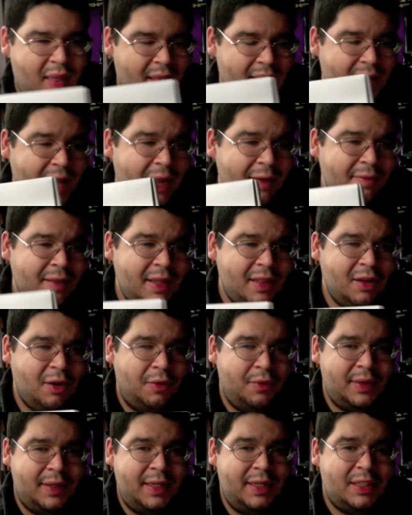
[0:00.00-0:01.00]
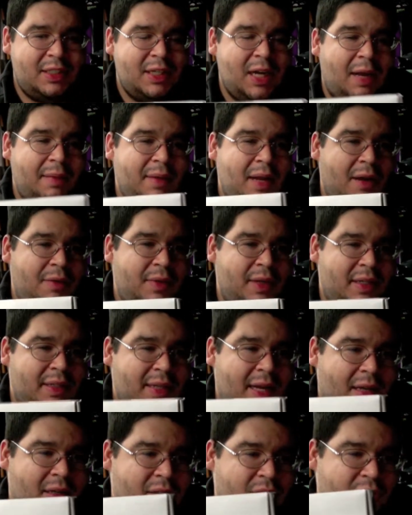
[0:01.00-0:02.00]
They have like their own eShop now. We can
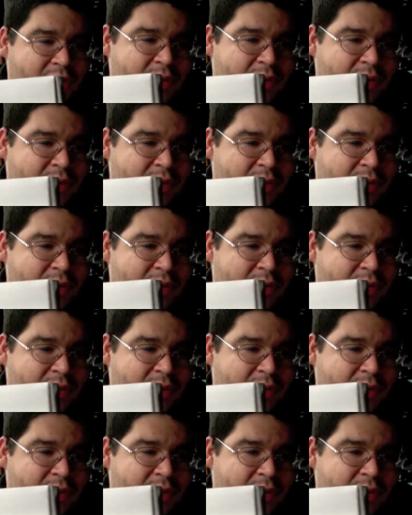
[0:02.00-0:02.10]
download